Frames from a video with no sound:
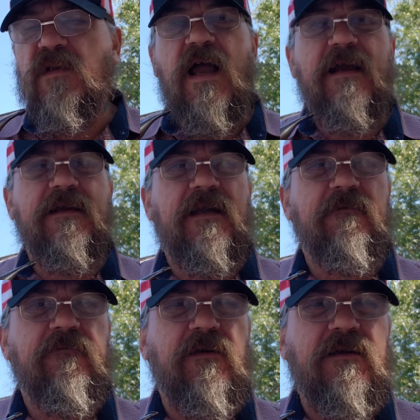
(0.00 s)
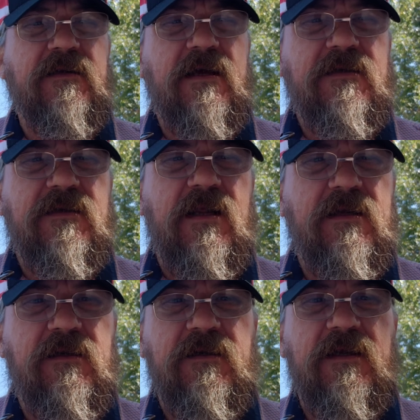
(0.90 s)
I can definitely taste
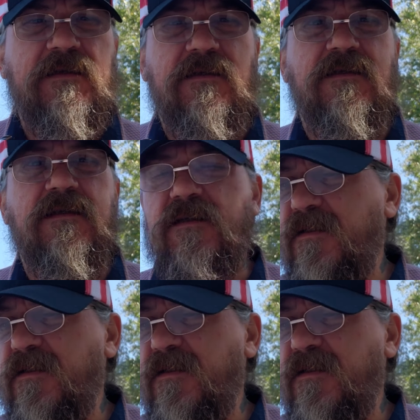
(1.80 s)
Lakeland essence in